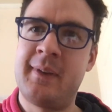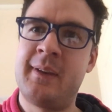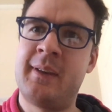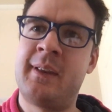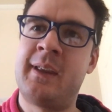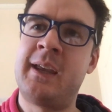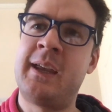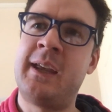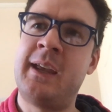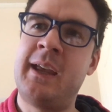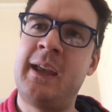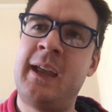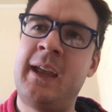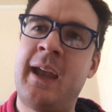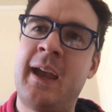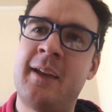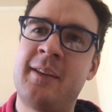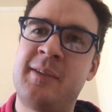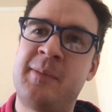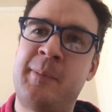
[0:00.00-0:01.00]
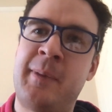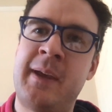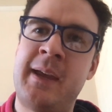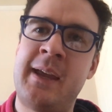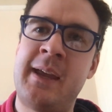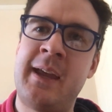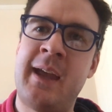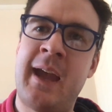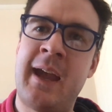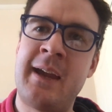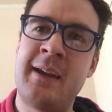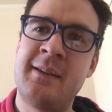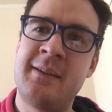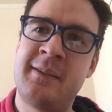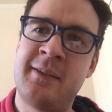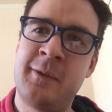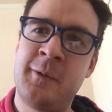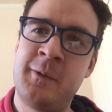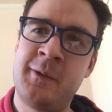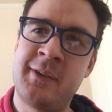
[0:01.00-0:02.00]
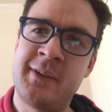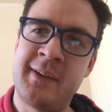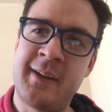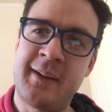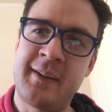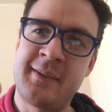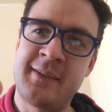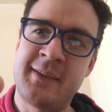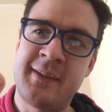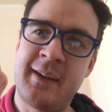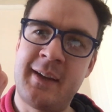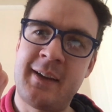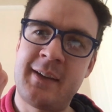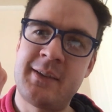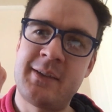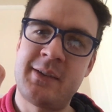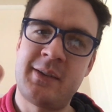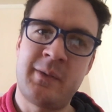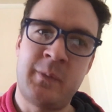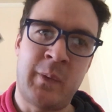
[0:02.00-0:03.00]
the ESP8266